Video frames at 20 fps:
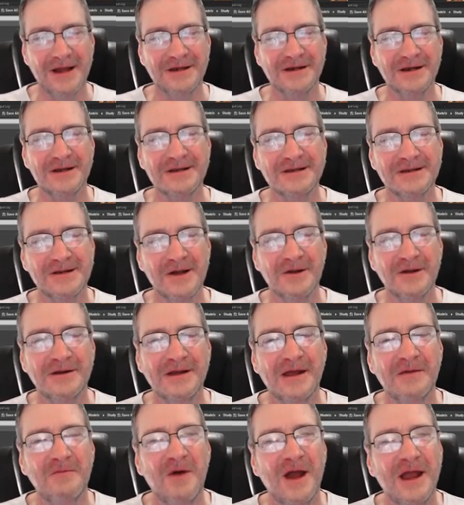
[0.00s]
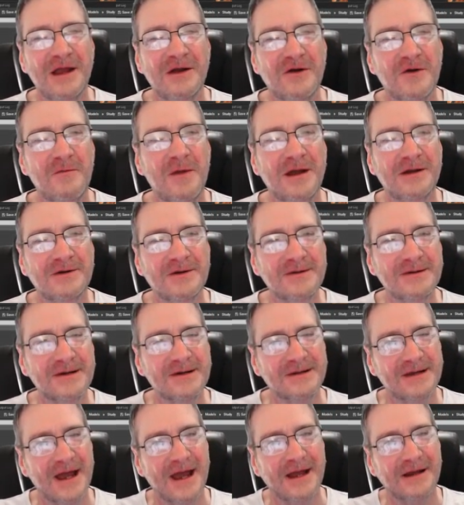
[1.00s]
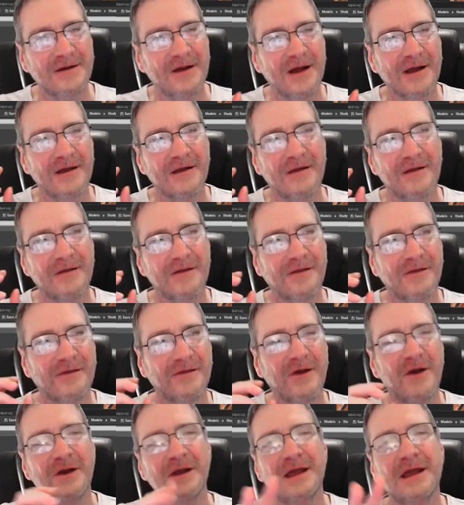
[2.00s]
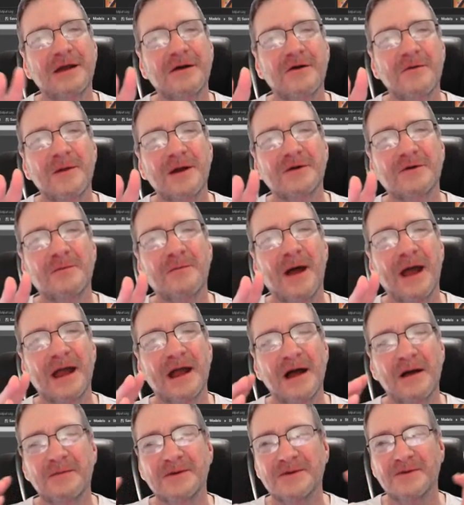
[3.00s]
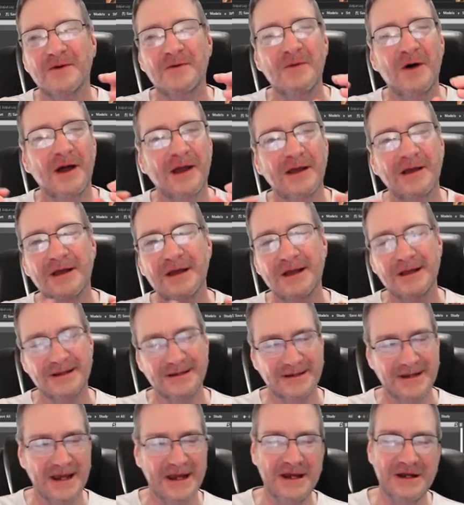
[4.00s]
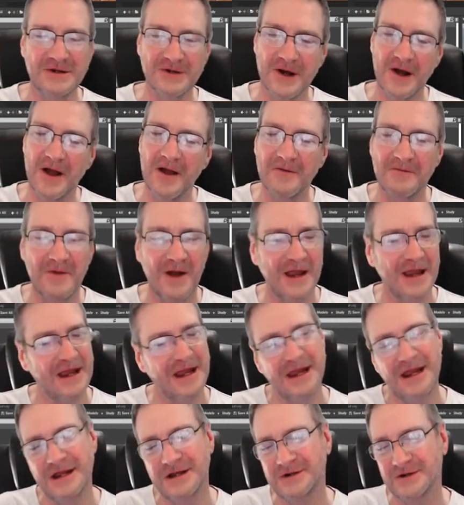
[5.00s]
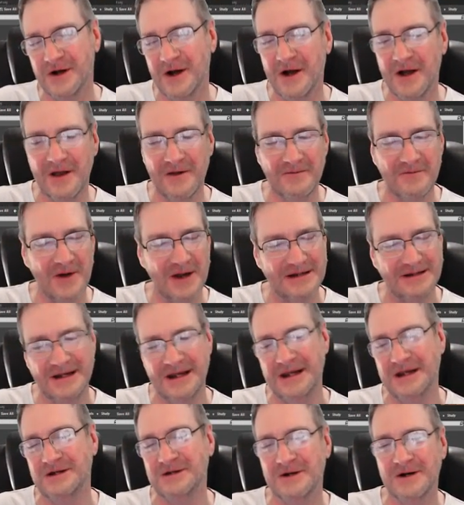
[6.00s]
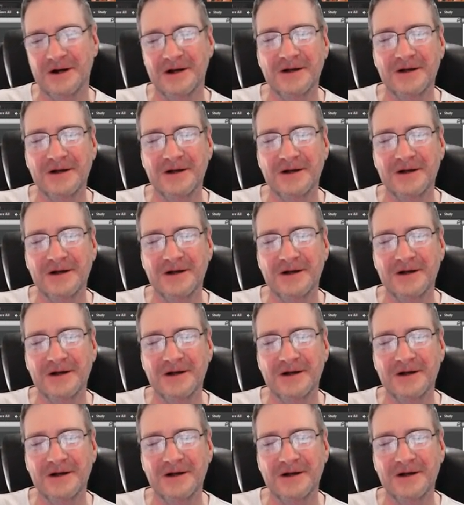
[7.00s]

I had to consolidate my incrementals because I had like 30 incremental backups for my C drive, my E drive, my D